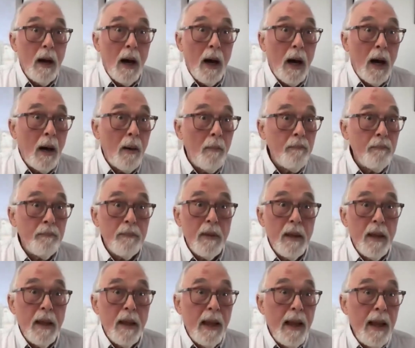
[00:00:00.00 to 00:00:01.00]
And
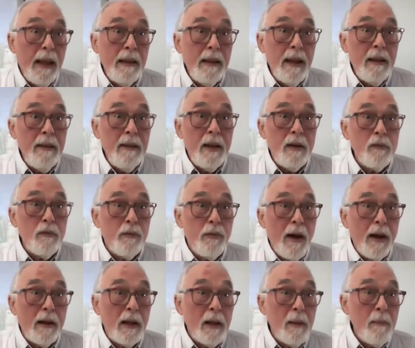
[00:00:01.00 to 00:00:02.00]
then
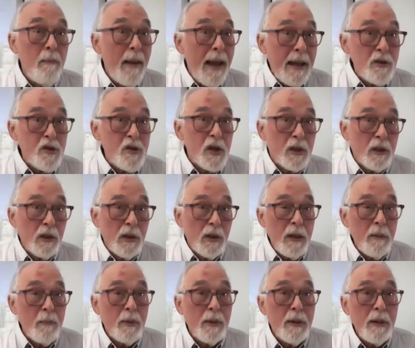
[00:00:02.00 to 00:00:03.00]
finally, Magic
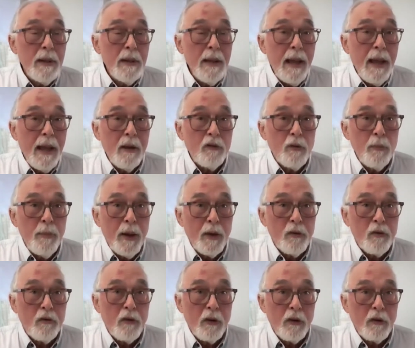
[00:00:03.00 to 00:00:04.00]
Leap has
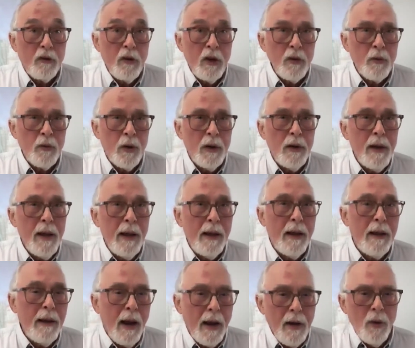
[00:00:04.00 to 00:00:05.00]
about 600.
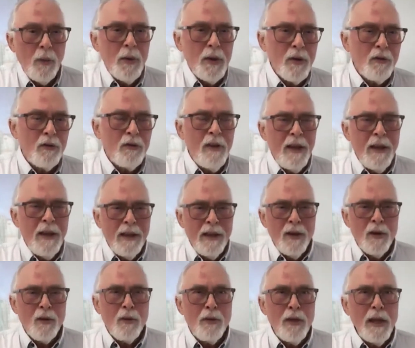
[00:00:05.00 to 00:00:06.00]
And I know what you're
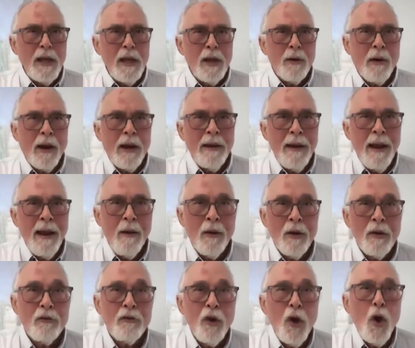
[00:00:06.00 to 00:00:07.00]
thinking right now
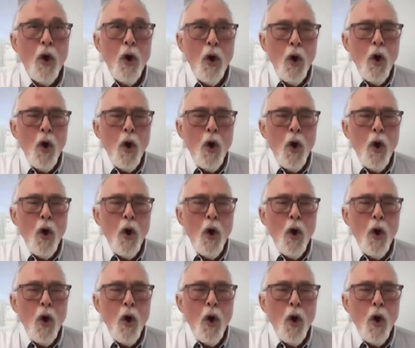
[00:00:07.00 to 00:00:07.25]
is,